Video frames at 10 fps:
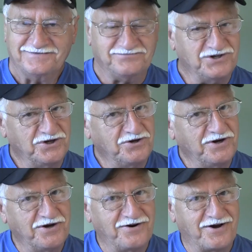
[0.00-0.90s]
No,
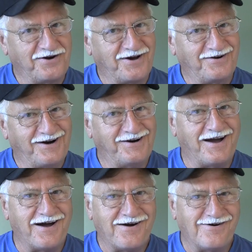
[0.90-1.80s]
no, no, no, no,
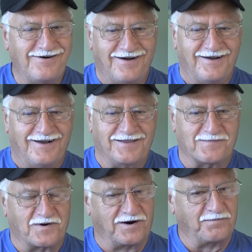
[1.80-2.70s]
no. The
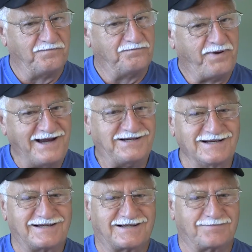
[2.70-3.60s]
more
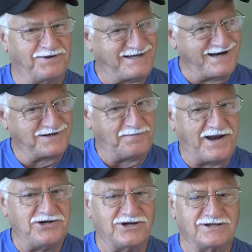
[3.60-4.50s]
patients, potential
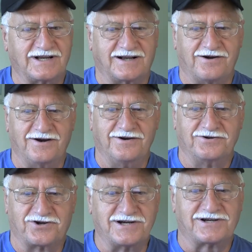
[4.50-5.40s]
patients that go to
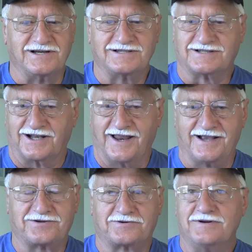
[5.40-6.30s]
nutritionists, the
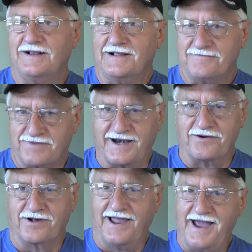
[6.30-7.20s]
less money
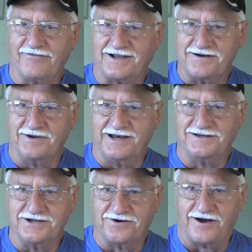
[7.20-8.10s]
we'll have coming
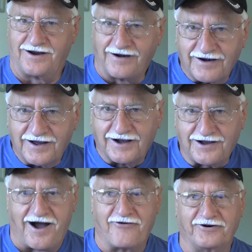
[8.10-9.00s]
into our uh,
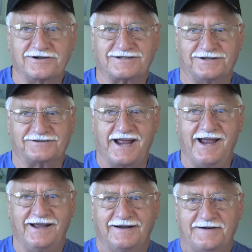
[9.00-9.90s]
coffers,
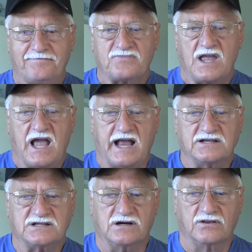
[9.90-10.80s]
okay?
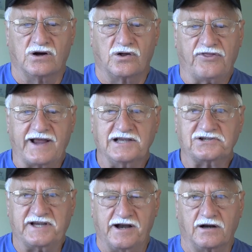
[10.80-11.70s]
And so the whole thing is
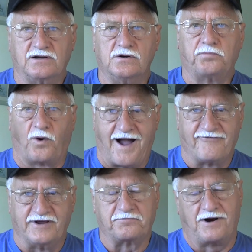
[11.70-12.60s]
geared to
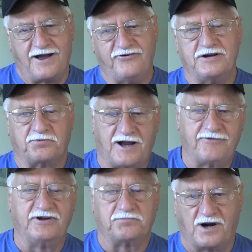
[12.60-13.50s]
profit. Profit,
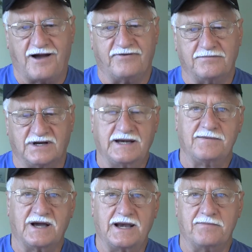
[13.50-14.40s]
profit, profit. Money,
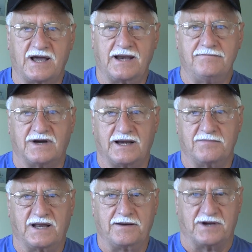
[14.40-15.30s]
money, money, money,
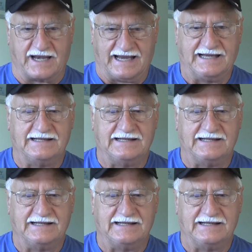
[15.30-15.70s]
money, money.